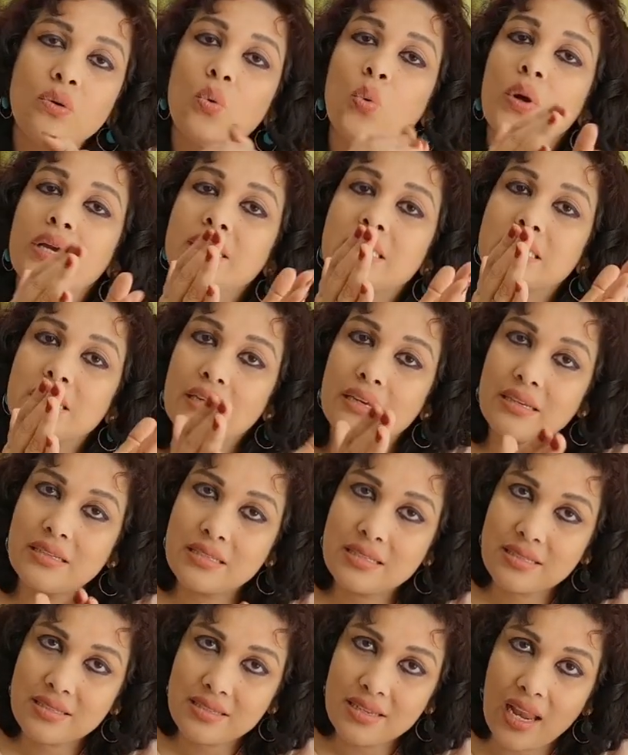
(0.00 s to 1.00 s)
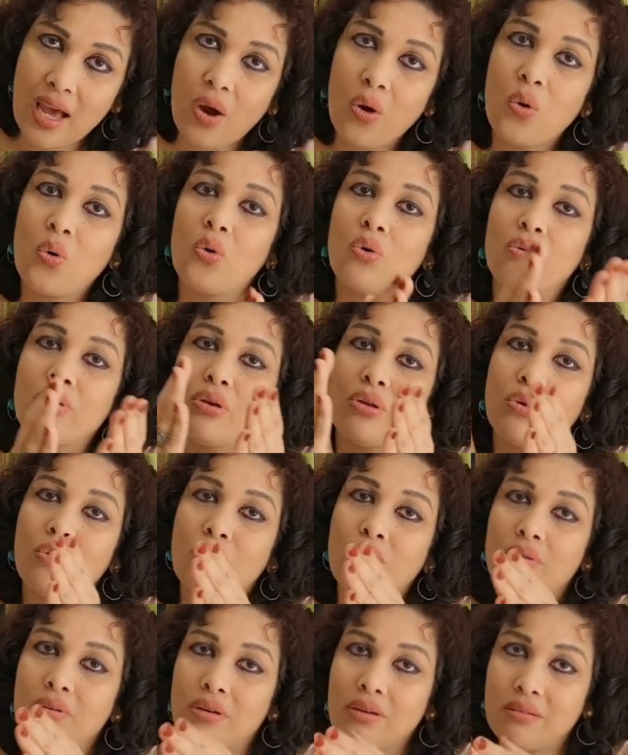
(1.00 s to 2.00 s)
which is now, you
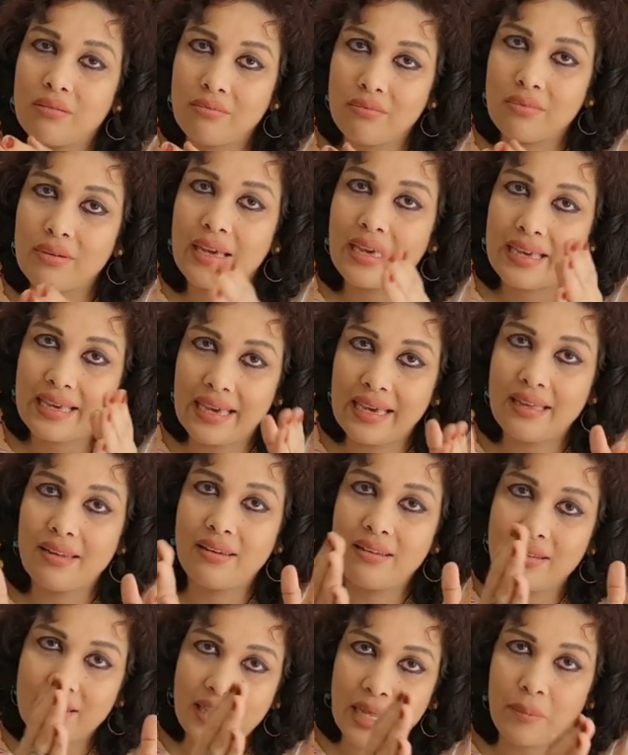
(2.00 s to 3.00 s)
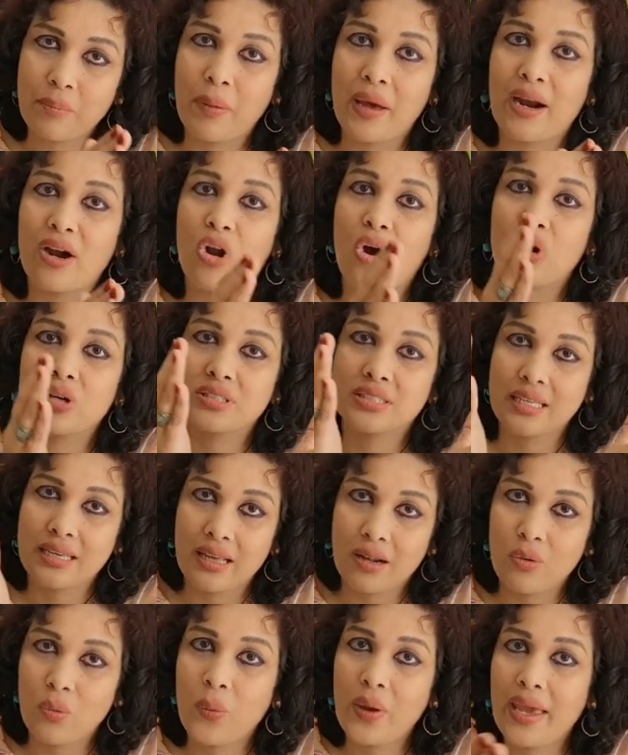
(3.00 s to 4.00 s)
know, again, in that
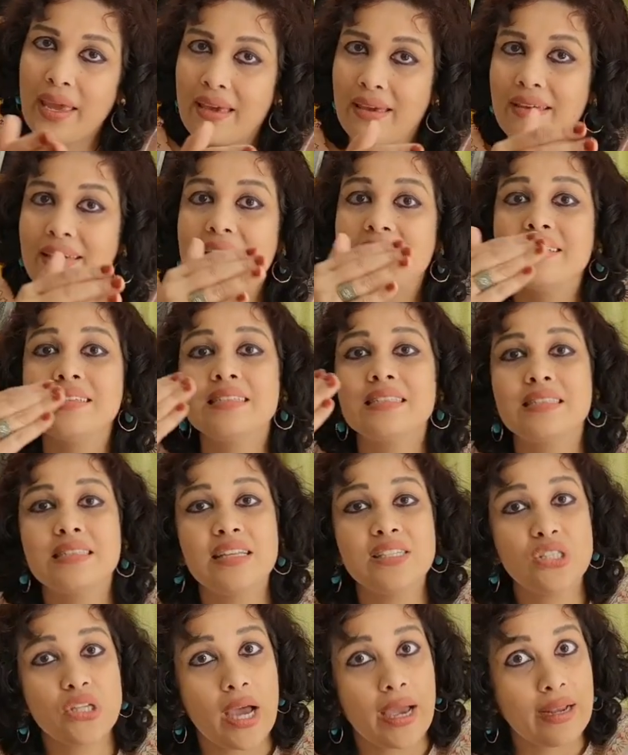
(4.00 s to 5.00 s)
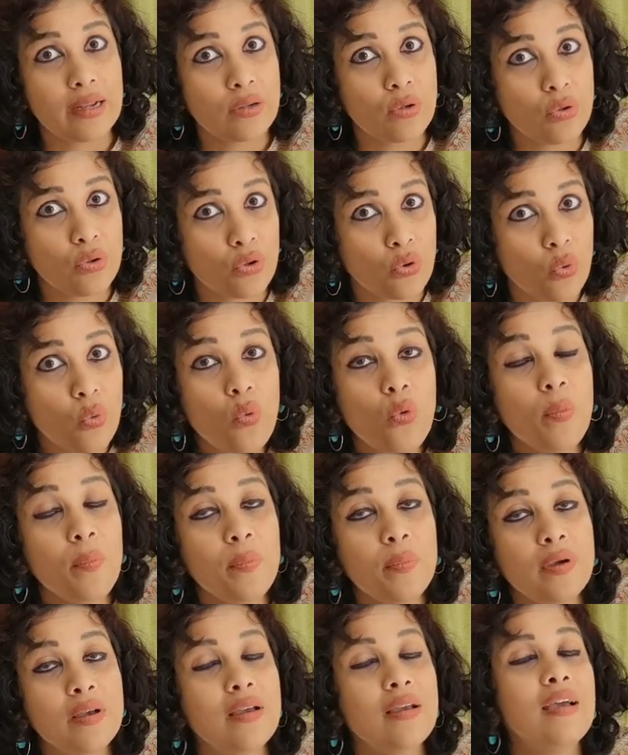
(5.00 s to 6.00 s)
paradoxical way, it is the childhood
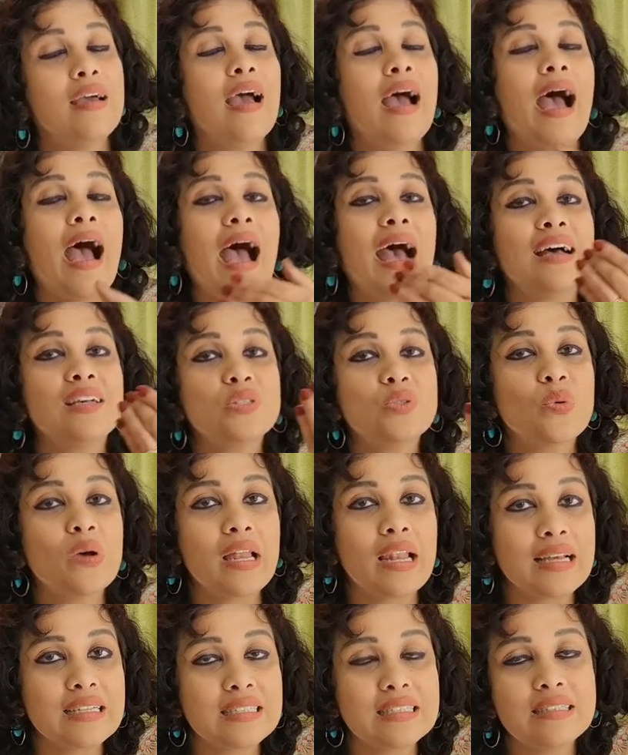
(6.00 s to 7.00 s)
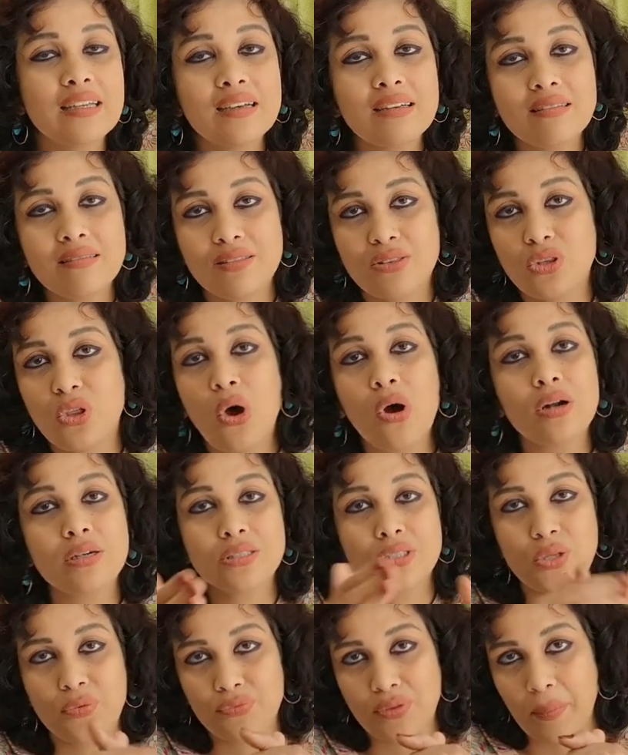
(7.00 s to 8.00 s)
room as well as the
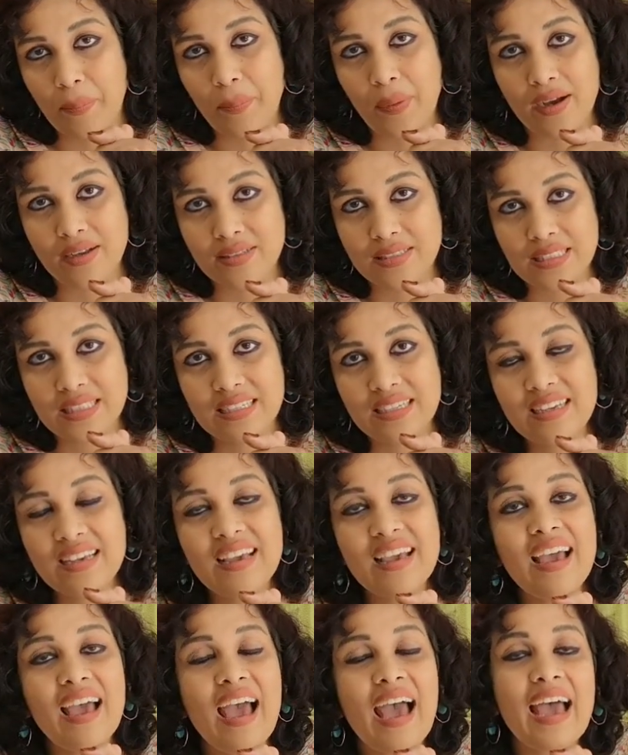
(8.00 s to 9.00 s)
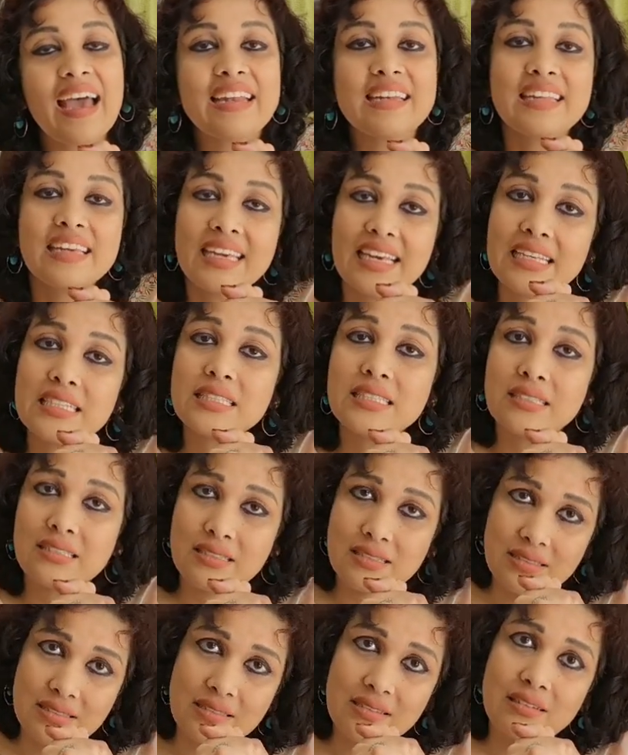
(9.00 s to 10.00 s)
thoughts of the past. And
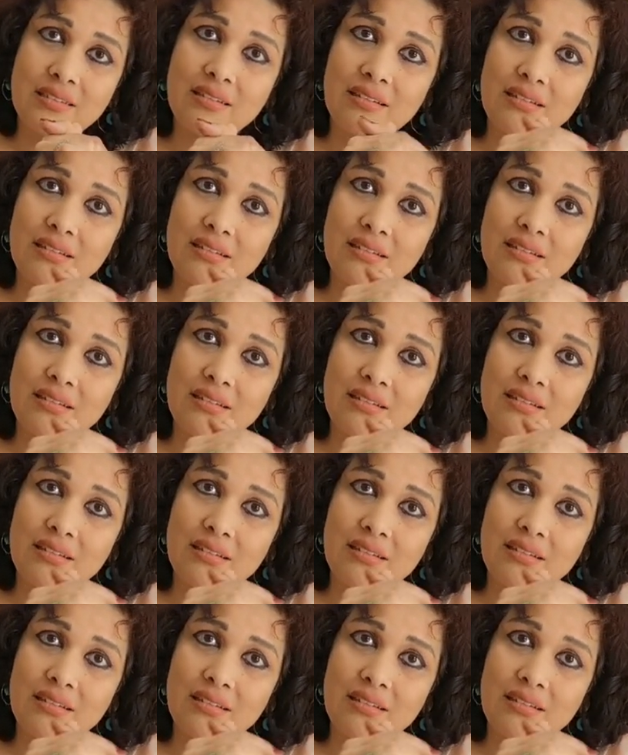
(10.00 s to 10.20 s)
his,